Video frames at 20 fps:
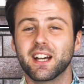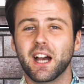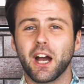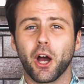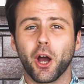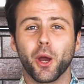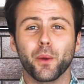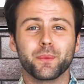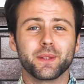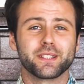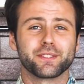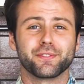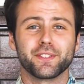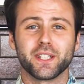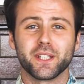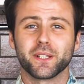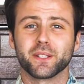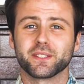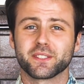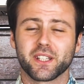I hope this
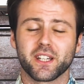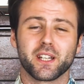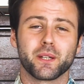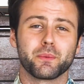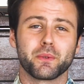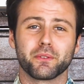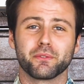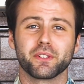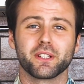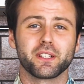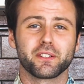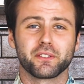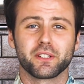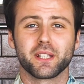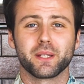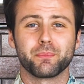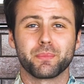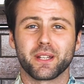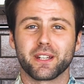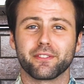video is going to be
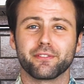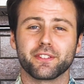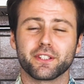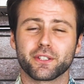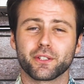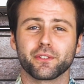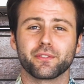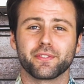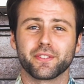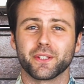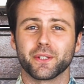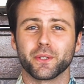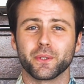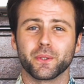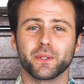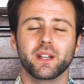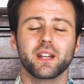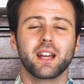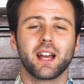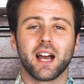really beneficial for
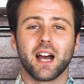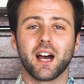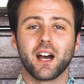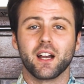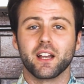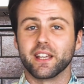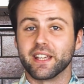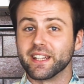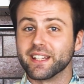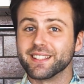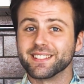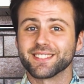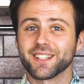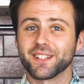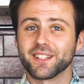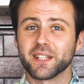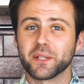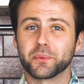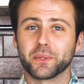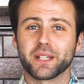you. It is
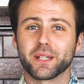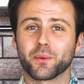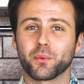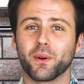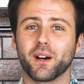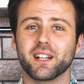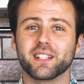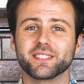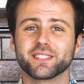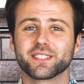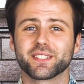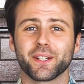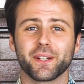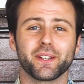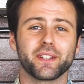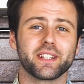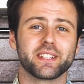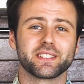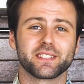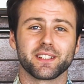only week 1, so
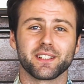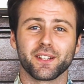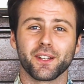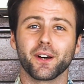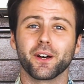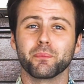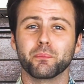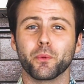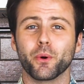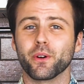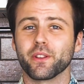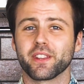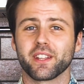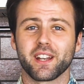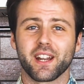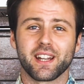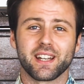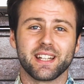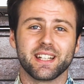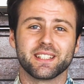there's a lot more
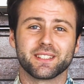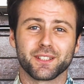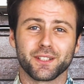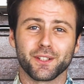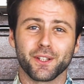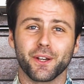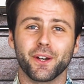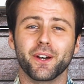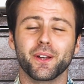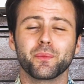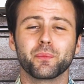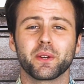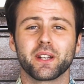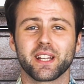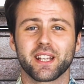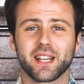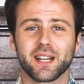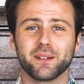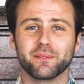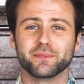that I need to learn when
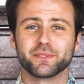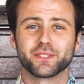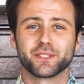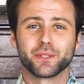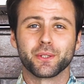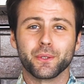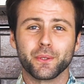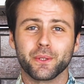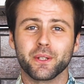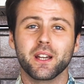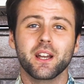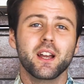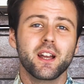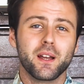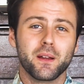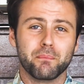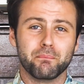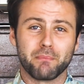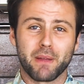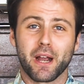it comes to
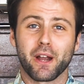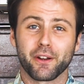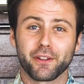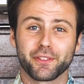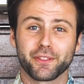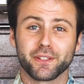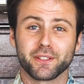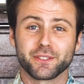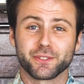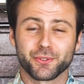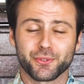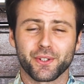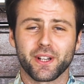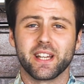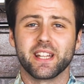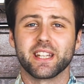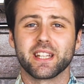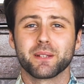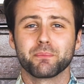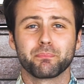marathon
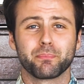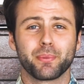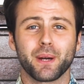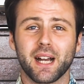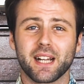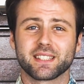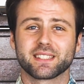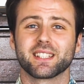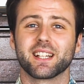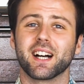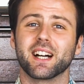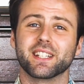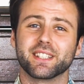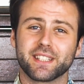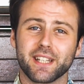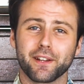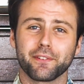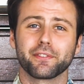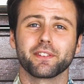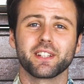training, but I
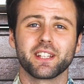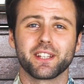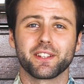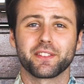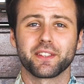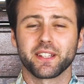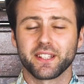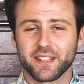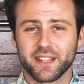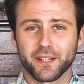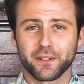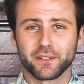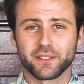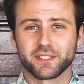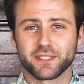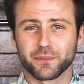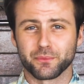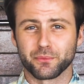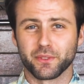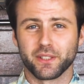definitely think there
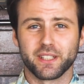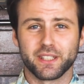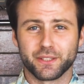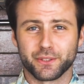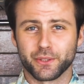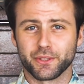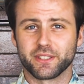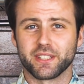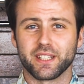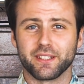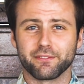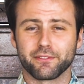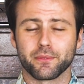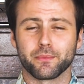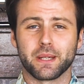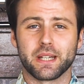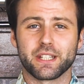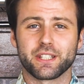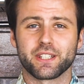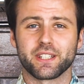is some really juicy
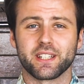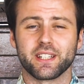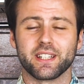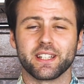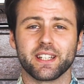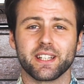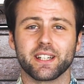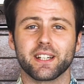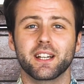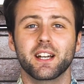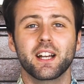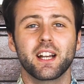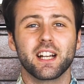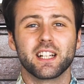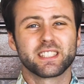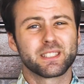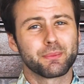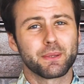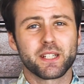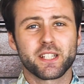information in here,
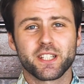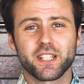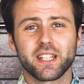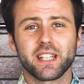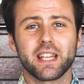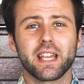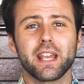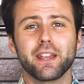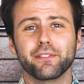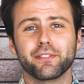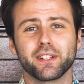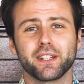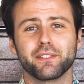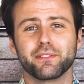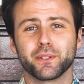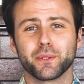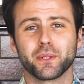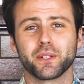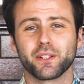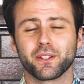especially even if
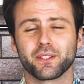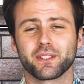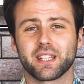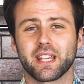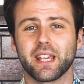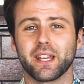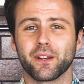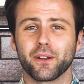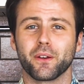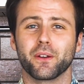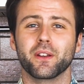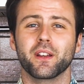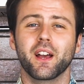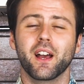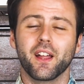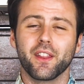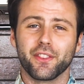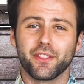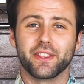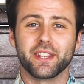you are not keto.
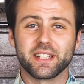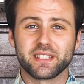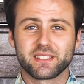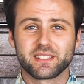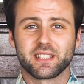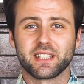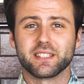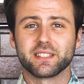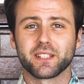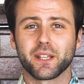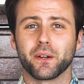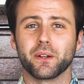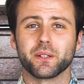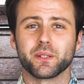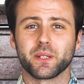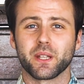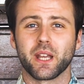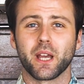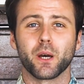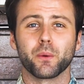This is going
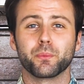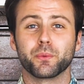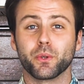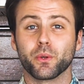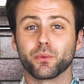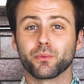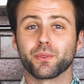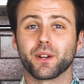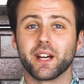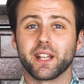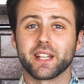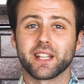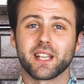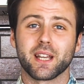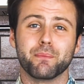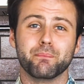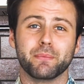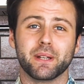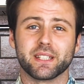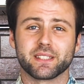to help your running
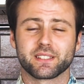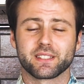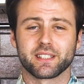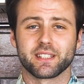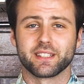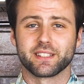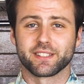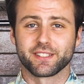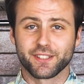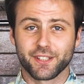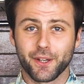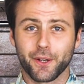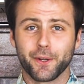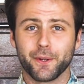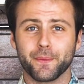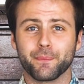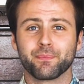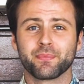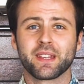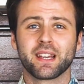immensely.
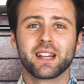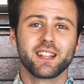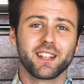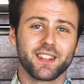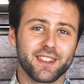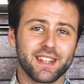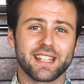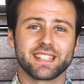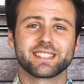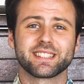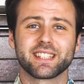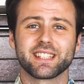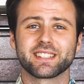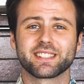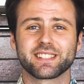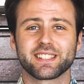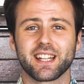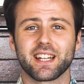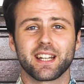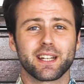So let's get
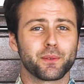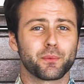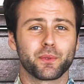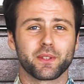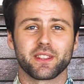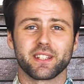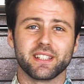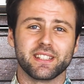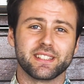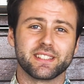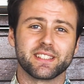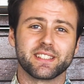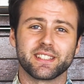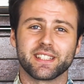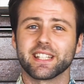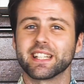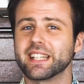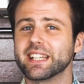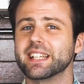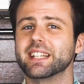started with the
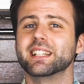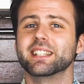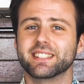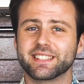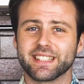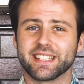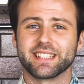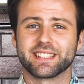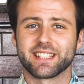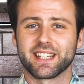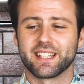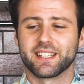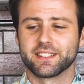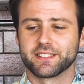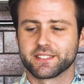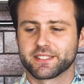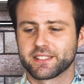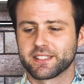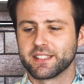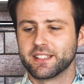sticky
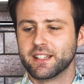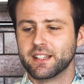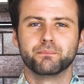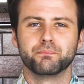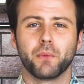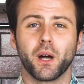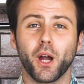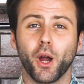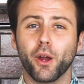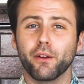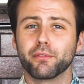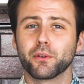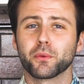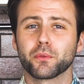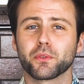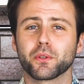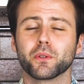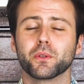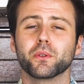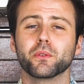details. My
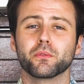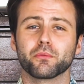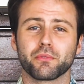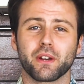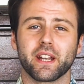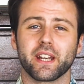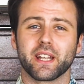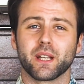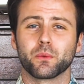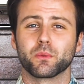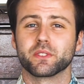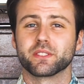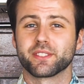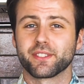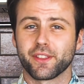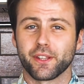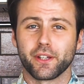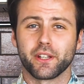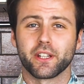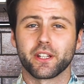overall running was
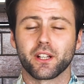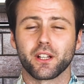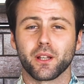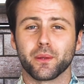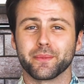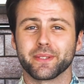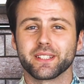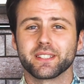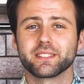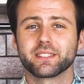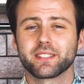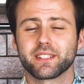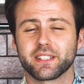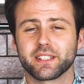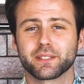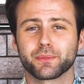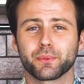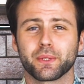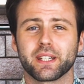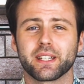30 kilometers
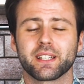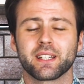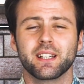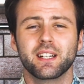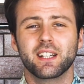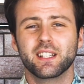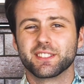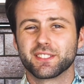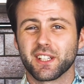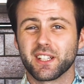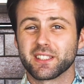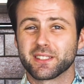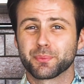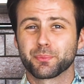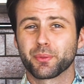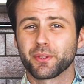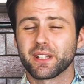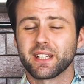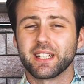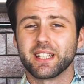this week, so it's
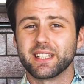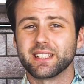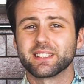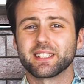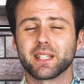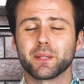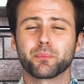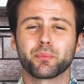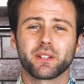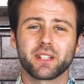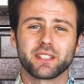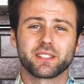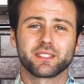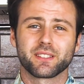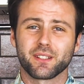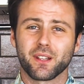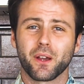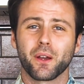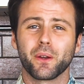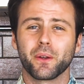pretty easy, pretty
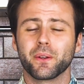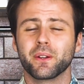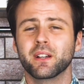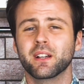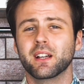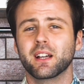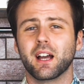slow.